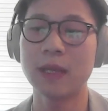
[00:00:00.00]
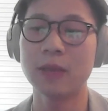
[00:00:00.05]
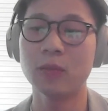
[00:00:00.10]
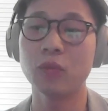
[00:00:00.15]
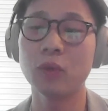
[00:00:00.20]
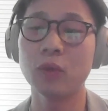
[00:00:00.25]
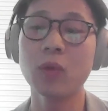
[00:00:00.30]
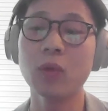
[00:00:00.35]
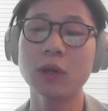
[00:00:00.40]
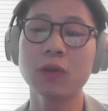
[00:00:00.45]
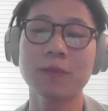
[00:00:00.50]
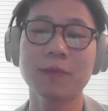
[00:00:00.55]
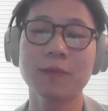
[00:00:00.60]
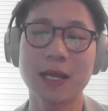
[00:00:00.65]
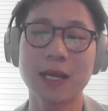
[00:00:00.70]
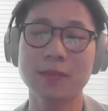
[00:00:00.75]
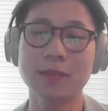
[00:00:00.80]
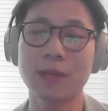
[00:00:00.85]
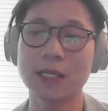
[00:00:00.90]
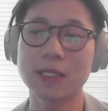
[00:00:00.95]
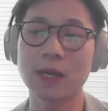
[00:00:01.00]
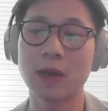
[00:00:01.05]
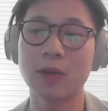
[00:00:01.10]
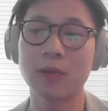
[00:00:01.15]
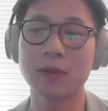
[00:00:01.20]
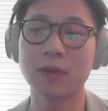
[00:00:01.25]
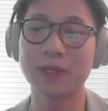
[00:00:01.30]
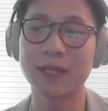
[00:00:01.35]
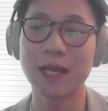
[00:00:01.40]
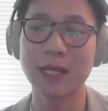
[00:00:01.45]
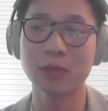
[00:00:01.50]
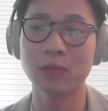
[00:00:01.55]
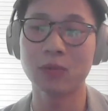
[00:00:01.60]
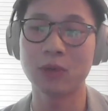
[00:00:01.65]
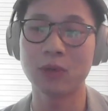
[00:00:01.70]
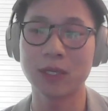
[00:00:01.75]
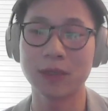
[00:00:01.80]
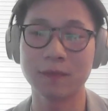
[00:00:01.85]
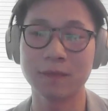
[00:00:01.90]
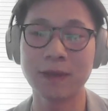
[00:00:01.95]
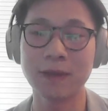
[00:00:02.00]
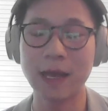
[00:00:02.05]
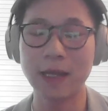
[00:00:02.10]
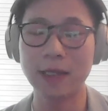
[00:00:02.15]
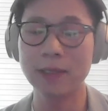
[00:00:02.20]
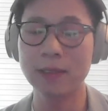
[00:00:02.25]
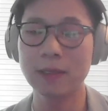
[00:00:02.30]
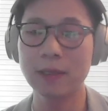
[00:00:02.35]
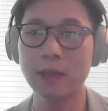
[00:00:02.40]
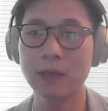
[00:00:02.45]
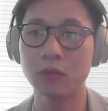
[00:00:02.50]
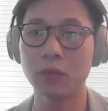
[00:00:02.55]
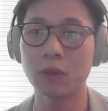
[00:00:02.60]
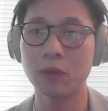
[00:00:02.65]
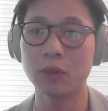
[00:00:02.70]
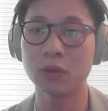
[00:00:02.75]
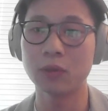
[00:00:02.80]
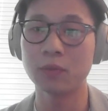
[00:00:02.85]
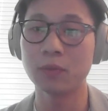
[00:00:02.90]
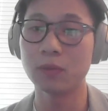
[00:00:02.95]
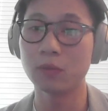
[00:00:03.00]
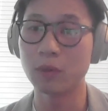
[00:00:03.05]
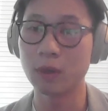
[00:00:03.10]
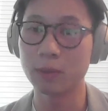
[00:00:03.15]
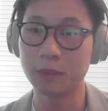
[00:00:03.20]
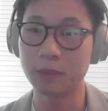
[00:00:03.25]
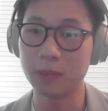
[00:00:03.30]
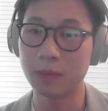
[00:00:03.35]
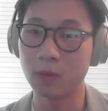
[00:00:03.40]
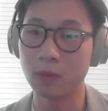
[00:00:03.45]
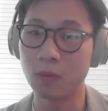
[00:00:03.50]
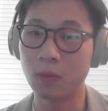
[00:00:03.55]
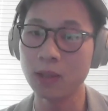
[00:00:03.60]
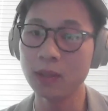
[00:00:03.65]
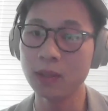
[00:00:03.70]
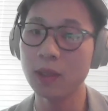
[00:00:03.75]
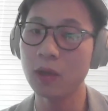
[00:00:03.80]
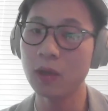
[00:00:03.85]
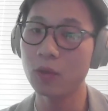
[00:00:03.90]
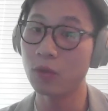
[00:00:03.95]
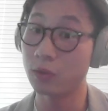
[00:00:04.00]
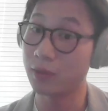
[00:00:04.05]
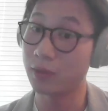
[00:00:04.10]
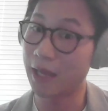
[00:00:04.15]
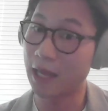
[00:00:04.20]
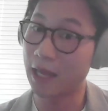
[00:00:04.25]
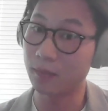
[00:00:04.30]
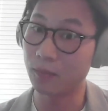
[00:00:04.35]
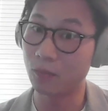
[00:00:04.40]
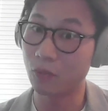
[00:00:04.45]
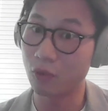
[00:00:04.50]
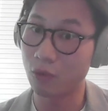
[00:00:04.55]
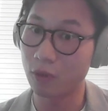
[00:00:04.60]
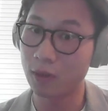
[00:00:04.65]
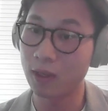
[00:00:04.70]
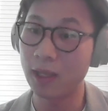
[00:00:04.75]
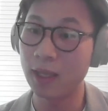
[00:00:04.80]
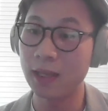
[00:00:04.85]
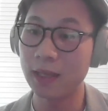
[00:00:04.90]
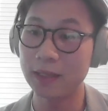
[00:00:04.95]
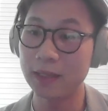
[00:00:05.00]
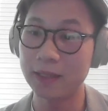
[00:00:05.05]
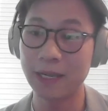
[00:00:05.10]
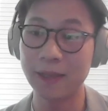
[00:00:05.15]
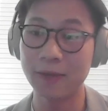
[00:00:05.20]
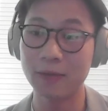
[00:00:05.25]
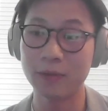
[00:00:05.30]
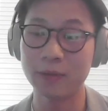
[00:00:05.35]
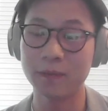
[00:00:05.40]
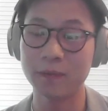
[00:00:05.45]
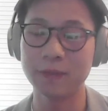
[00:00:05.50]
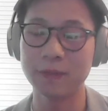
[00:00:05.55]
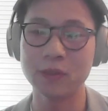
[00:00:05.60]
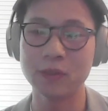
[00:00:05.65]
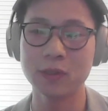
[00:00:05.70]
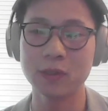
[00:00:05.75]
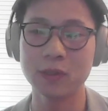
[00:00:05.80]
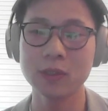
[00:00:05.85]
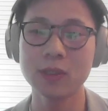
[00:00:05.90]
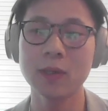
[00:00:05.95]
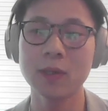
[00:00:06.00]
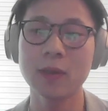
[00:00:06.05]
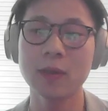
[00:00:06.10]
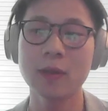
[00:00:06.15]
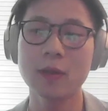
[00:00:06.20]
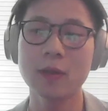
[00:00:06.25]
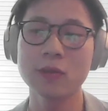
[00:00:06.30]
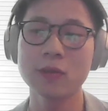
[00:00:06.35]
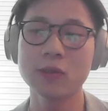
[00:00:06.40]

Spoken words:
And we want to maximize our network effect. We want to build what people want. We want to add more tailored features.